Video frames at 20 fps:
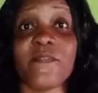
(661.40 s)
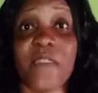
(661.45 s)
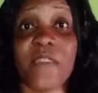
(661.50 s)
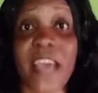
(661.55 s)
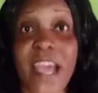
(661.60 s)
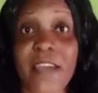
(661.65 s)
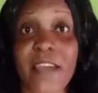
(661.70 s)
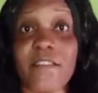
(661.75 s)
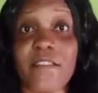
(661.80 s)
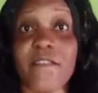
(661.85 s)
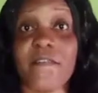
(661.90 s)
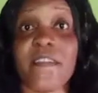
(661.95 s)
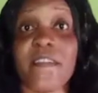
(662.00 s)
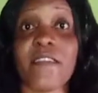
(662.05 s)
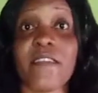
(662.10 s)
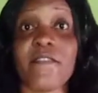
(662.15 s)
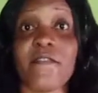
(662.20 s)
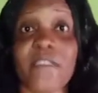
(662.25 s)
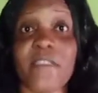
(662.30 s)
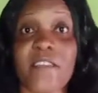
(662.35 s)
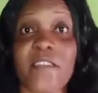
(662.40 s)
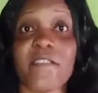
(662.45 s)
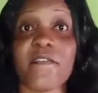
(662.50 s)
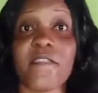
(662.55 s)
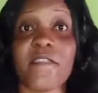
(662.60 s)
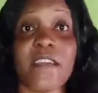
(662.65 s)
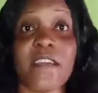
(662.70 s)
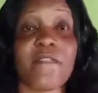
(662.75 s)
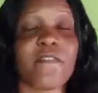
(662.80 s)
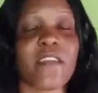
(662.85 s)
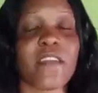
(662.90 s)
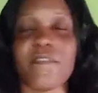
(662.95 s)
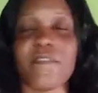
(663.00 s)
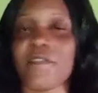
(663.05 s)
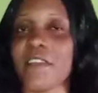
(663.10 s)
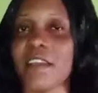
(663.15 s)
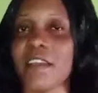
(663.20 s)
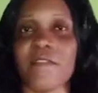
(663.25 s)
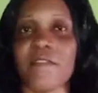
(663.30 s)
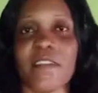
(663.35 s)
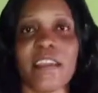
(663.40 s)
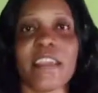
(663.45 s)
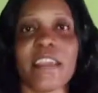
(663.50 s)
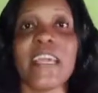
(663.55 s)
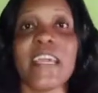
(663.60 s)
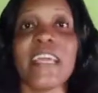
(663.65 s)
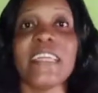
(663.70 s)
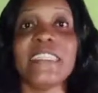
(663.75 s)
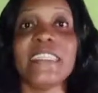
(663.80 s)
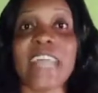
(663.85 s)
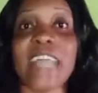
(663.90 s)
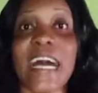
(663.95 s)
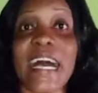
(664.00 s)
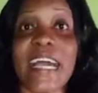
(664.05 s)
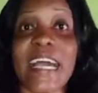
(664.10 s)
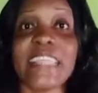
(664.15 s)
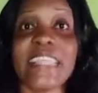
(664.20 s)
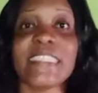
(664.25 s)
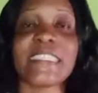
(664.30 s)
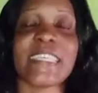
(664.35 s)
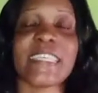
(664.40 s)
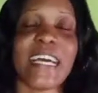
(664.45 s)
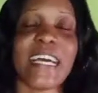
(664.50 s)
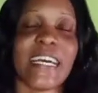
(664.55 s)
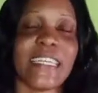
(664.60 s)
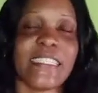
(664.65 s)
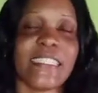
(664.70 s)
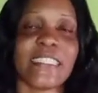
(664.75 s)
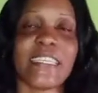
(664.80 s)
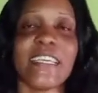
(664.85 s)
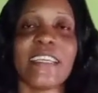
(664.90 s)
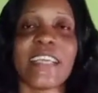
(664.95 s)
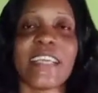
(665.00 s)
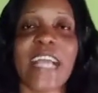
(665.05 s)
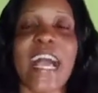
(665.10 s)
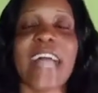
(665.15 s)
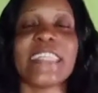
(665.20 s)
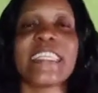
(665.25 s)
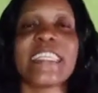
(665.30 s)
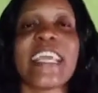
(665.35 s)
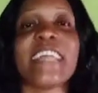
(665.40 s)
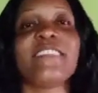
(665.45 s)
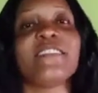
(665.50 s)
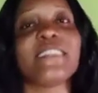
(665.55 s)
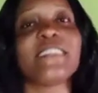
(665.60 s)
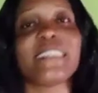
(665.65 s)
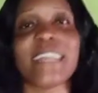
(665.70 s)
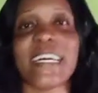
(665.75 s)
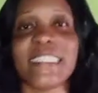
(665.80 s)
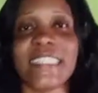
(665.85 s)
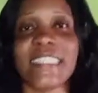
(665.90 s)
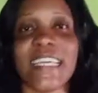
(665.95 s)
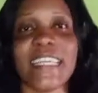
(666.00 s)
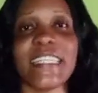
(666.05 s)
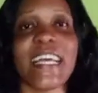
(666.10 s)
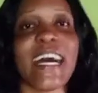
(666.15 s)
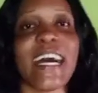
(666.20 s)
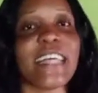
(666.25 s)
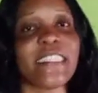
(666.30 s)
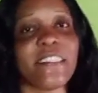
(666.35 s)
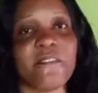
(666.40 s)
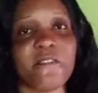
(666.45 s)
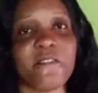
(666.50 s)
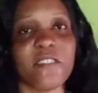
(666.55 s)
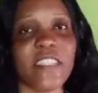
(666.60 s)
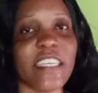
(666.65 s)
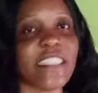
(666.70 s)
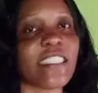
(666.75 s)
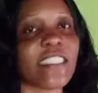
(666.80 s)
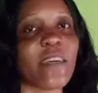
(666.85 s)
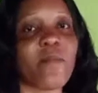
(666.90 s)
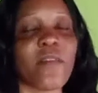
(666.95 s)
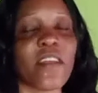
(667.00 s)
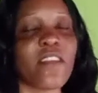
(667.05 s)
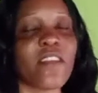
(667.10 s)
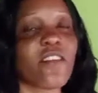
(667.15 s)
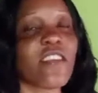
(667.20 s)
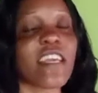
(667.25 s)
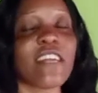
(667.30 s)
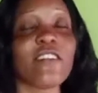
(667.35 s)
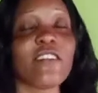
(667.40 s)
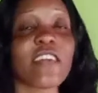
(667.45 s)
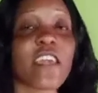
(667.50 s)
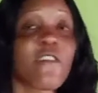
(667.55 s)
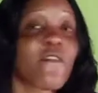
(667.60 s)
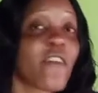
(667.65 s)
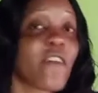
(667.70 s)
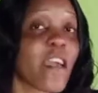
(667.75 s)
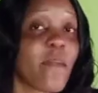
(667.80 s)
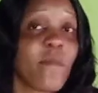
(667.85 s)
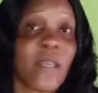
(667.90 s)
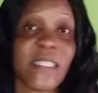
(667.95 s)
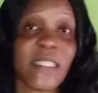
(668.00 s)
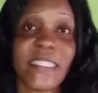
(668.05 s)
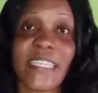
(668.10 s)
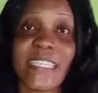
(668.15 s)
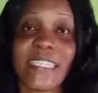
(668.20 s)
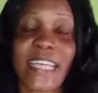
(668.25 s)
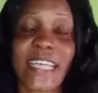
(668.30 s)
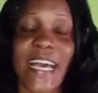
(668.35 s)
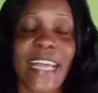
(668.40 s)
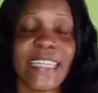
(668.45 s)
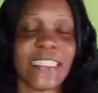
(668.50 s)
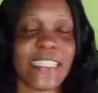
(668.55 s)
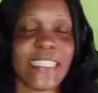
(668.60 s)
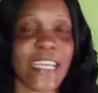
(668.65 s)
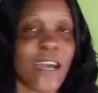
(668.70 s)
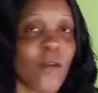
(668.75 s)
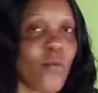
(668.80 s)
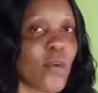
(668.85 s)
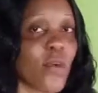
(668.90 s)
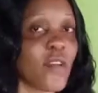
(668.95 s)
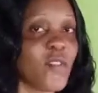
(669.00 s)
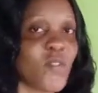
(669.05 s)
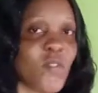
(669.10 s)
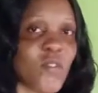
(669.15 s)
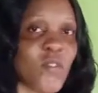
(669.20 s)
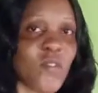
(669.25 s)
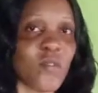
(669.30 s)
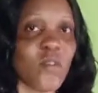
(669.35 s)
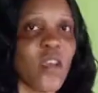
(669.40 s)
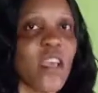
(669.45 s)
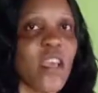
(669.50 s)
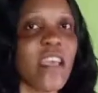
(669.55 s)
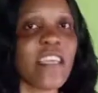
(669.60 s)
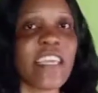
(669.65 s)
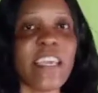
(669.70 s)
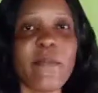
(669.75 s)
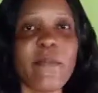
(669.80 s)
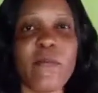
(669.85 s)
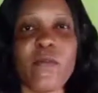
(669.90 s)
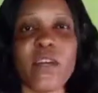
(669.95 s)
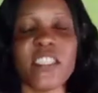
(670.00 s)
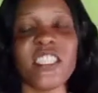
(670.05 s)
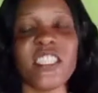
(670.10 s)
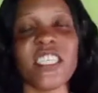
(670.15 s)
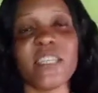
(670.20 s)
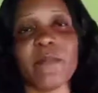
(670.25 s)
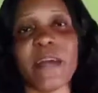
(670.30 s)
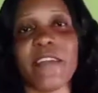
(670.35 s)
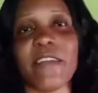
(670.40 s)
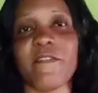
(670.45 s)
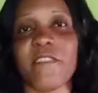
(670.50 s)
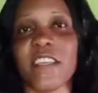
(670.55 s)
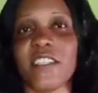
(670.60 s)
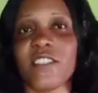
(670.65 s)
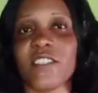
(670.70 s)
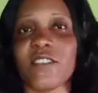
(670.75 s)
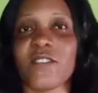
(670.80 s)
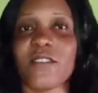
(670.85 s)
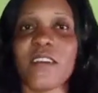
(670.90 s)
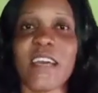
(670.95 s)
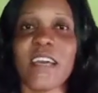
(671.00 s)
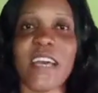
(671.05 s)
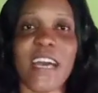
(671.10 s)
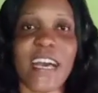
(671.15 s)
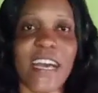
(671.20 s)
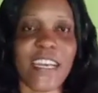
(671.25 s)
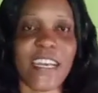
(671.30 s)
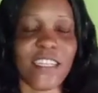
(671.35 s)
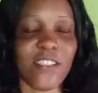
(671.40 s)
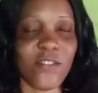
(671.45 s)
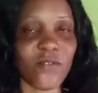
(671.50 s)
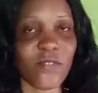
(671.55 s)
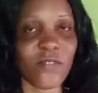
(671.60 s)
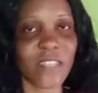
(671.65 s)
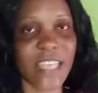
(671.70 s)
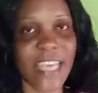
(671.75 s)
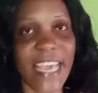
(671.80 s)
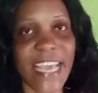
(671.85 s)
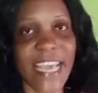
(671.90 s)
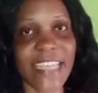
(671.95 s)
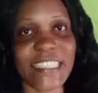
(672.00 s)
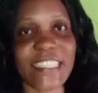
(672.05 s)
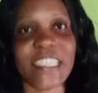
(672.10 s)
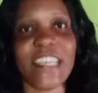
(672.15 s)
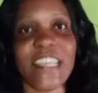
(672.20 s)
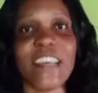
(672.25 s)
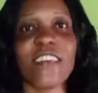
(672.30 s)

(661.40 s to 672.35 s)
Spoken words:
very, very, very, very, very, very, very nice and can get you started as a food entrepreneur. You're looking for a business idea, what to do, keep watching my video and you get